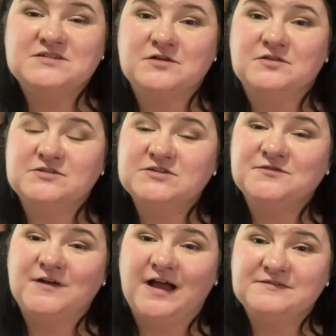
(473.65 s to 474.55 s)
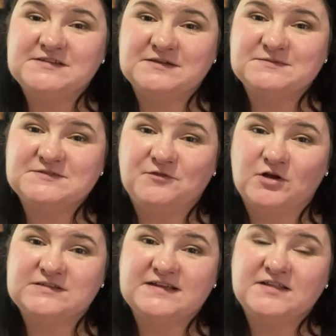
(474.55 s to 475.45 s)
So those are 5 tips
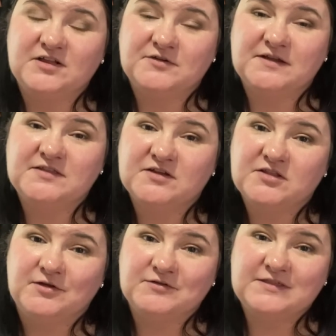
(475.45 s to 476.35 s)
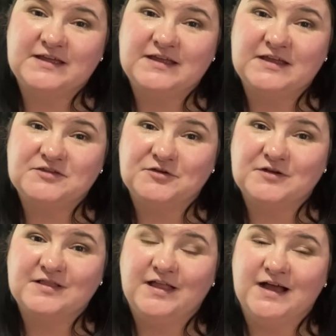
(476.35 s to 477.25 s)
for decluttering the clothing in your
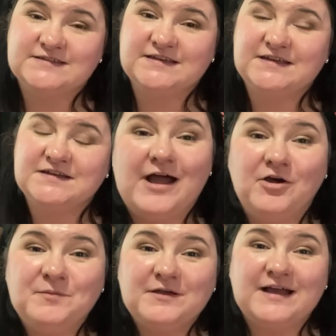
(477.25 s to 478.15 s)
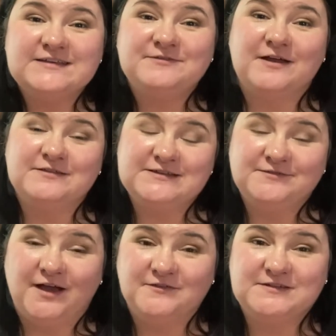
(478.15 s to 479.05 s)
closet. I hope you guys found these
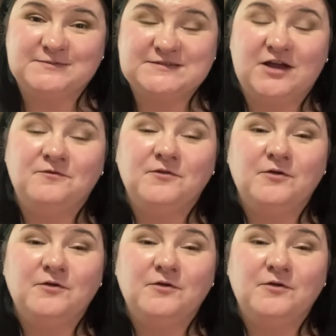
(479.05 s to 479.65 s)
5 tips helpful,